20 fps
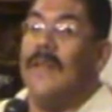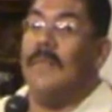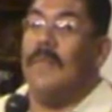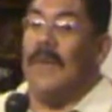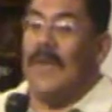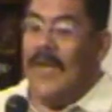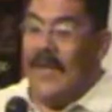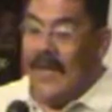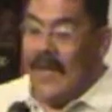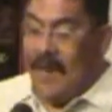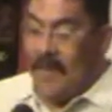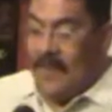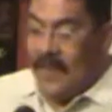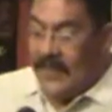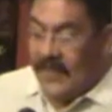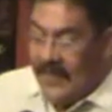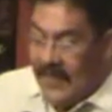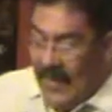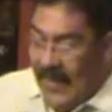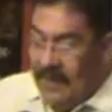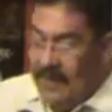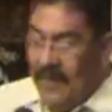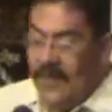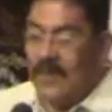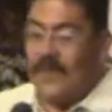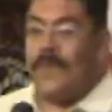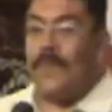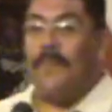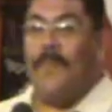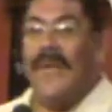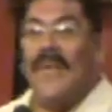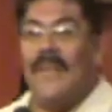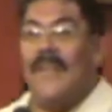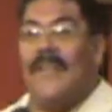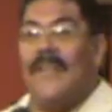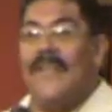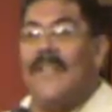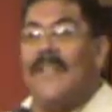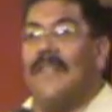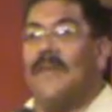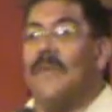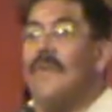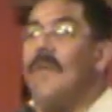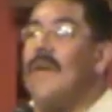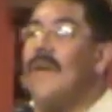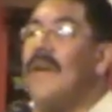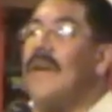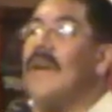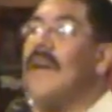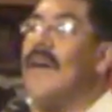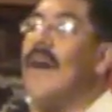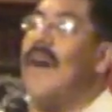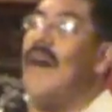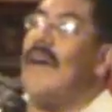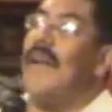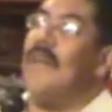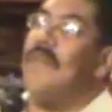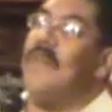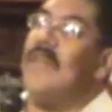But how much time do you spend in the Word of God,